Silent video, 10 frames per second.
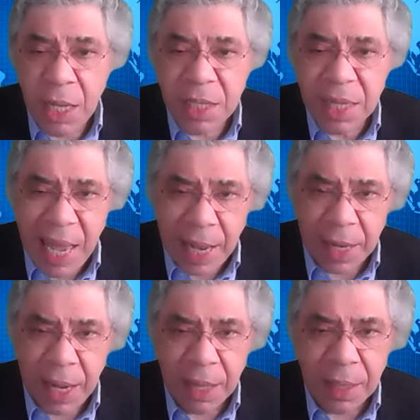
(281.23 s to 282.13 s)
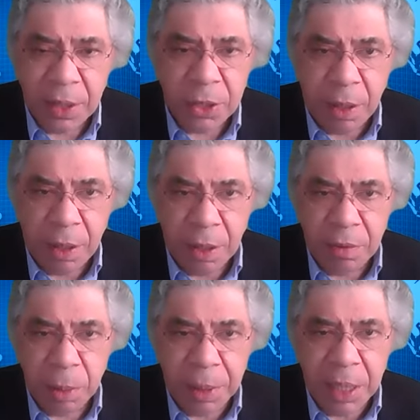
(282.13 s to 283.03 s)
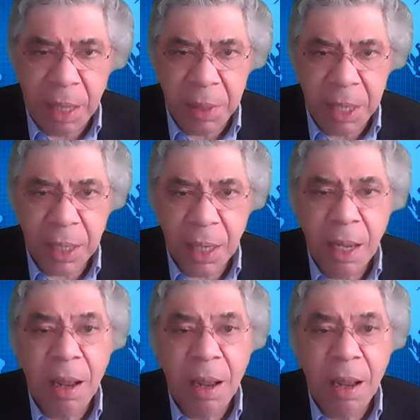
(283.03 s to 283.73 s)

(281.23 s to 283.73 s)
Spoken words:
in tech at the start of the pandemic,